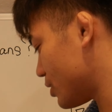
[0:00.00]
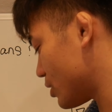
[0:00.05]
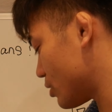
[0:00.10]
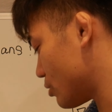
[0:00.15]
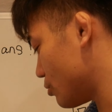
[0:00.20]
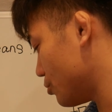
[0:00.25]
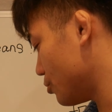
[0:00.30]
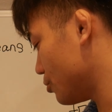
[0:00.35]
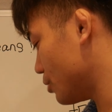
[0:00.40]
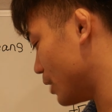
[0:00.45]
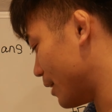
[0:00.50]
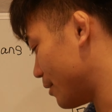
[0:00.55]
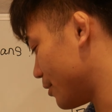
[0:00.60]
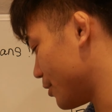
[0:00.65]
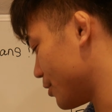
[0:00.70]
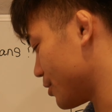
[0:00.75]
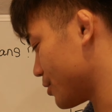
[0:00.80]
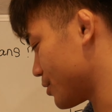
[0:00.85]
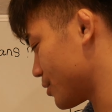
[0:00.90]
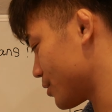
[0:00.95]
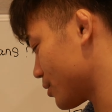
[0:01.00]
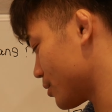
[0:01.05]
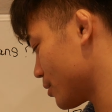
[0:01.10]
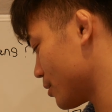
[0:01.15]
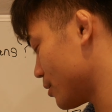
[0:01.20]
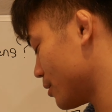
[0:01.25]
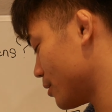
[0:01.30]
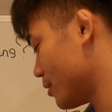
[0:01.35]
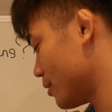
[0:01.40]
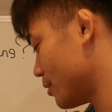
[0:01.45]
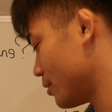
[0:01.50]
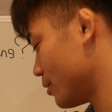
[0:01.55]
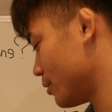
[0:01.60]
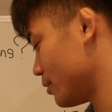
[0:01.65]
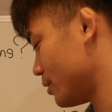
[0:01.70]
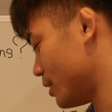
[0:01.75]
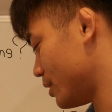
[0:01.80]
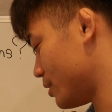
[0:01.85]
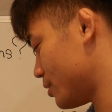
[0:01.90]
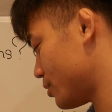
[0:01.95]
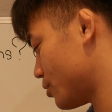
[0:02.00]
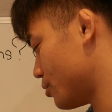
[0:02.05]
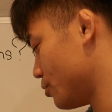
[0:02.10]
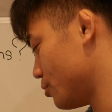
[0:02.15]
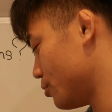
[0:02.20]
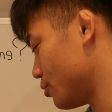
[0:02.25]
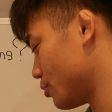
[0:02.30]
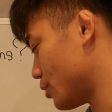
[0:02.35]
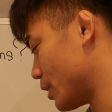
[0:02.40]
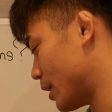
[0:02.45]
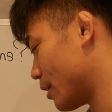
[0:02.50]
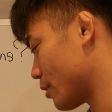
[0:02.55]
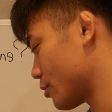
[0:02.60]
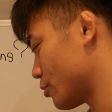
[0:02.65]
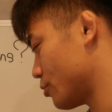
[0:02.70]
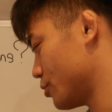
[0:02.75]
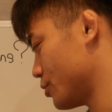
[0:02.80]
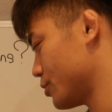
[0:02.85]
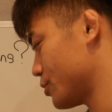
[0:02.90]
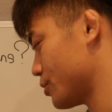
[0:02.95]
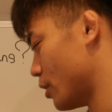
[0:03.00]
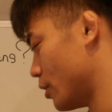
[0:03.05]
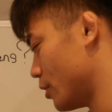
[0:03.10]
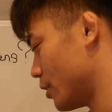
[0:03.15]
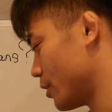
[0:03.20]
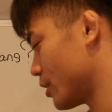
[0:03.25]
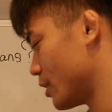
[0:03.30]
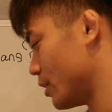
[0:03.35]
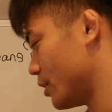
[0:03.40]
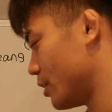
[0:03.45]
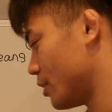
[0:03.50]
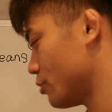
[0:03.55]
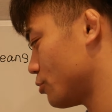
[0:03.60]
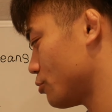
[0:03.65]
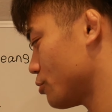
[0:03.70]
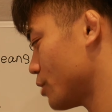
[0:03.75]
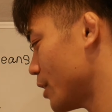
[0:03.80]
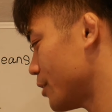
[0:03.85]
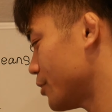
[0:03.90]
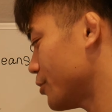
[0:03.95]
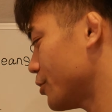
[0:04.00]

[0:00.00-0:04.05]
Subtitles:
two letters, these two characters are getting together